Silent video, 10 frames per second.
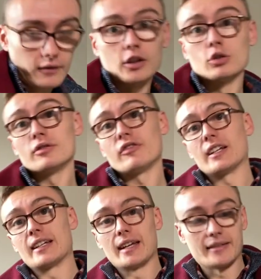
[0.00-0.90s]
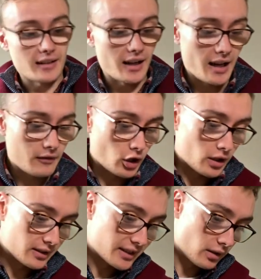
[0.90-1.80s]
the good thing is I have
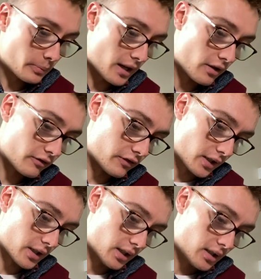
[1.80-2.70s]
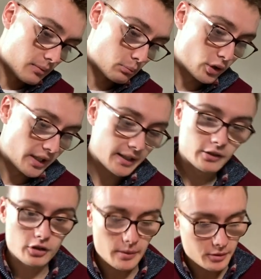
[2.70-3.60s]
got a little bit of money
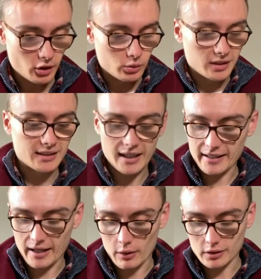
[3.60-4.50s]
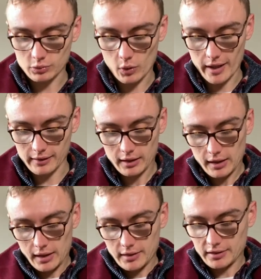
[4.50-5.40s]
in crypto to take out as well,
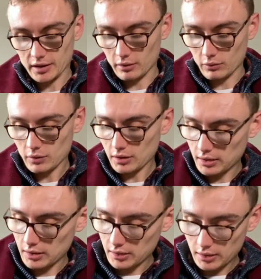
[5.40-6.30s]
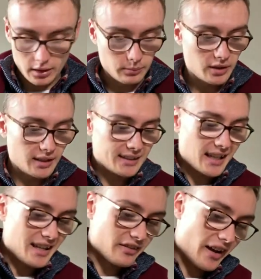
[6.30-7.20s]
so I'm gonna
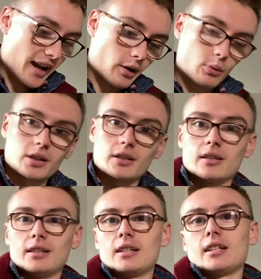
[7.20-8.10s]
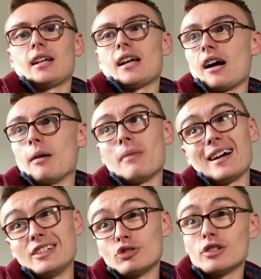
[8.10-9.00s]
take that out, and I
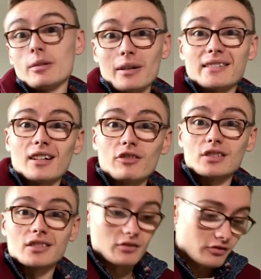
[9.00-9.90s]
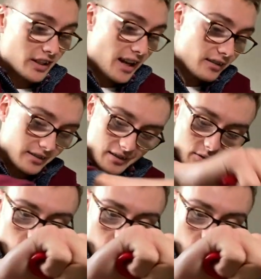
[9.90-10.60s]
might treat myself to something else as